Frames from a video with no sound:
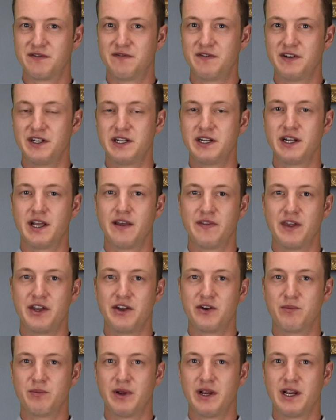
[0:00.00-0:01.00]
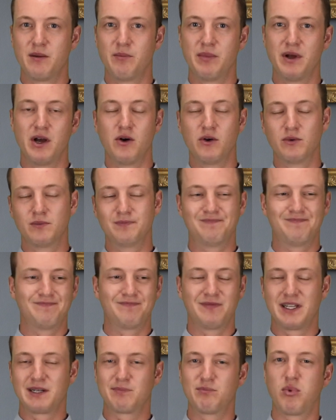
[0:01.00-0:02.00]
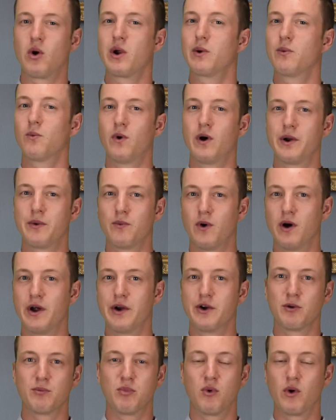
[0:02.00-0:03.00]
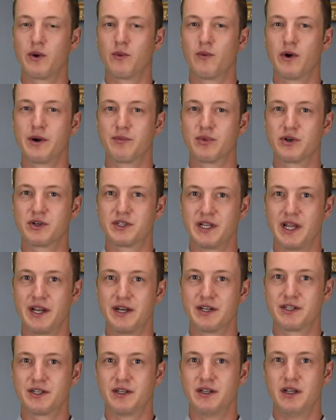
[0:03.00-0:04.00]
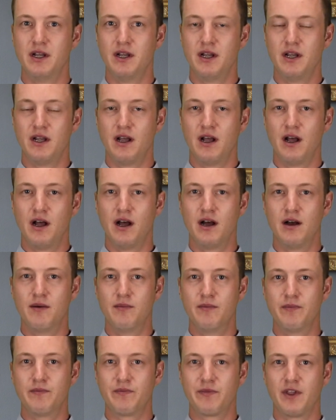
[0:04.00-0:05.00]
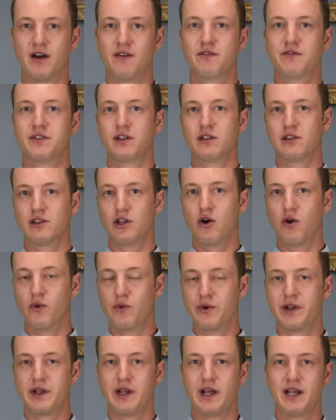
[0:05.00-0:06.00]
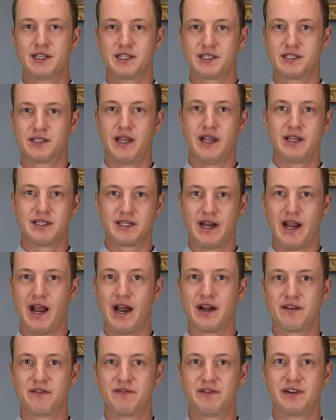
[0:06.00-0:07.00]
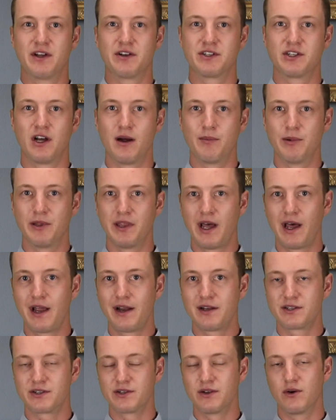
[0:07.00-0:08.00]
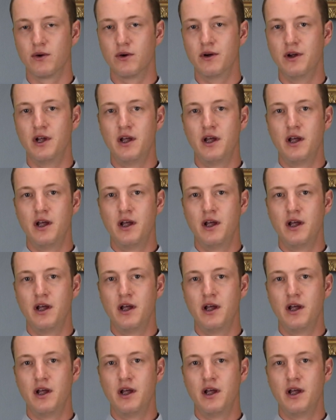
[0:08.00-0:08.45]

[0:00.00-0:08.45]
fee, and then you pay about like 0.11 or 0.1% of the loan as an added fee on top of that. So